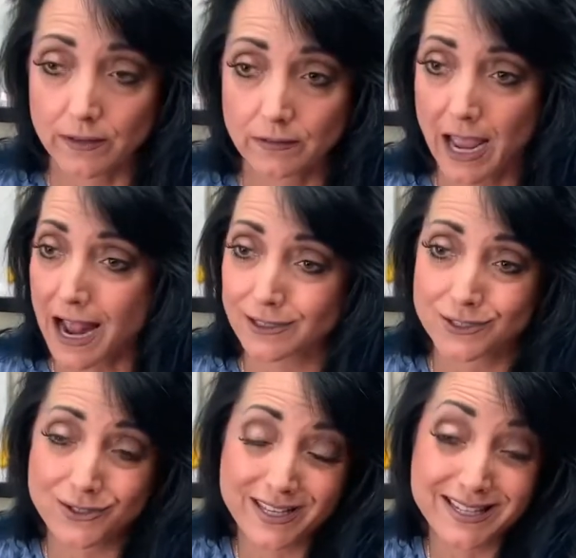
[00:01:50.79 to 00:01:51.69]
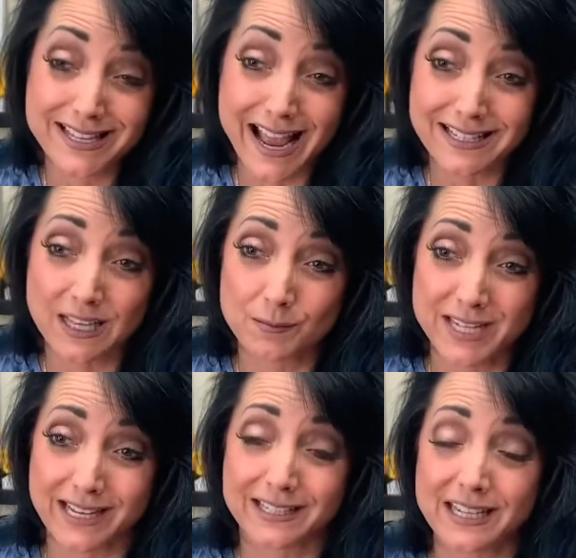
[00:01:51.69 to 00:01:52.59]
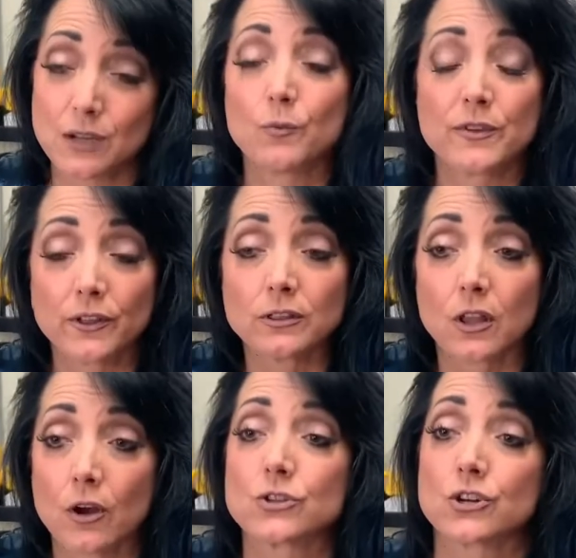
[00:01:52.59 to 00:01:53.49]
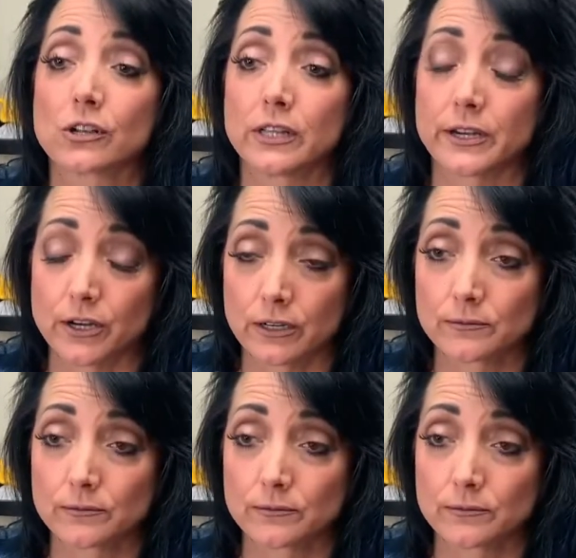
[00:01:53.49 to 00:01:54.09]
how to do the exact same technique with a larger glitter.